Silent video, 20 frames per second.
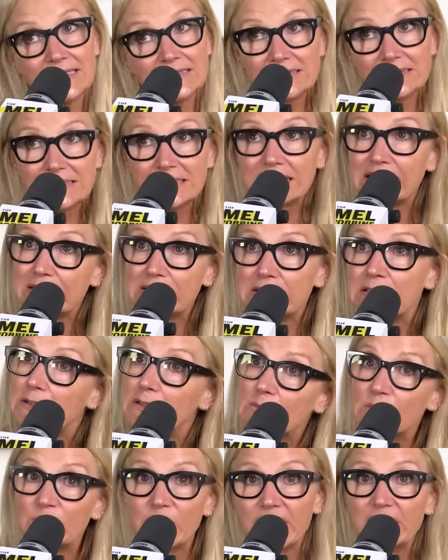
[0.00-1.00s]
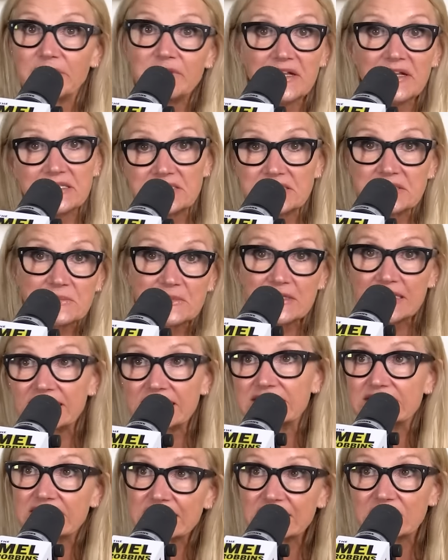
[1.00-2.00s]
does a little home renovation
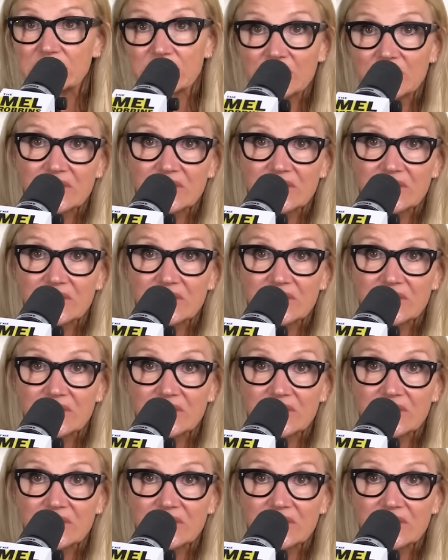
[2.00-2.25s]
project,